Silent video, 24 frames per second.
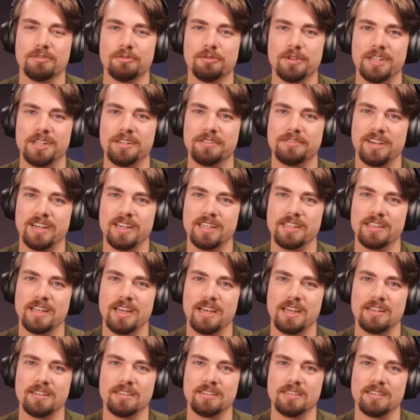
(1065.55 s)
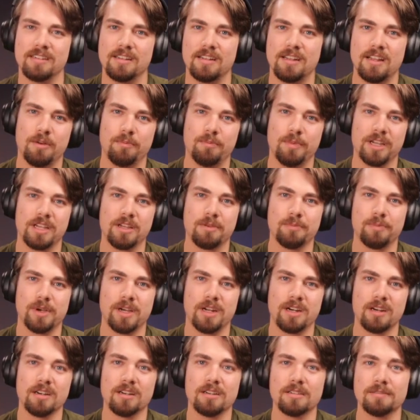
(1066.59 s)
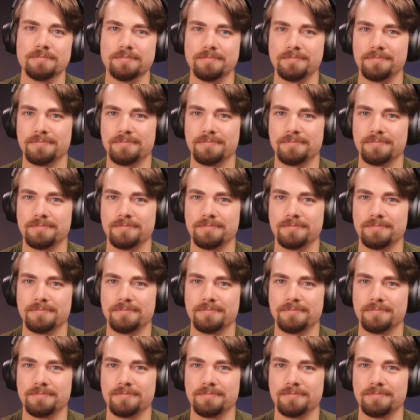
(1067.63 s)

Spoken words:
redefine that, help make it better.